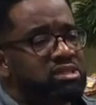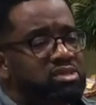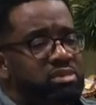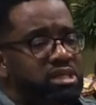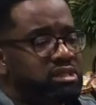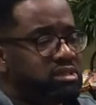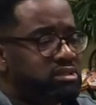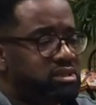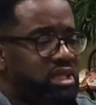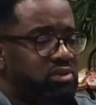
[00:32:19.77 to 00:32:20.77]
Nobody
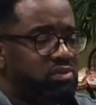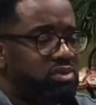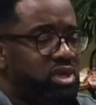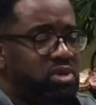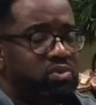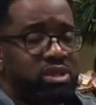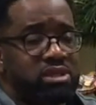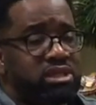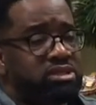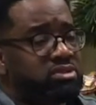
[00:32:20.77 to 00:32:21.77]
understands what, what
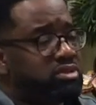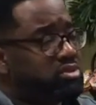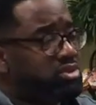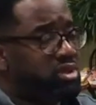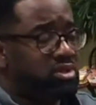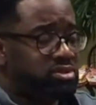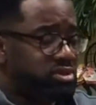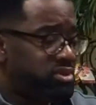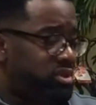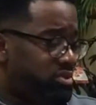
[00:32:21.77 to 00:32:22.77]
it did to you because you lost
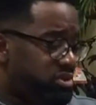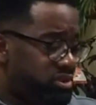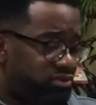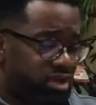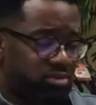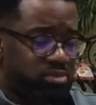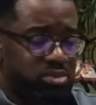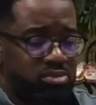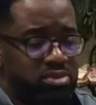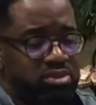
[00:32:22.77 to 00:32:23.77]
you lost this family member,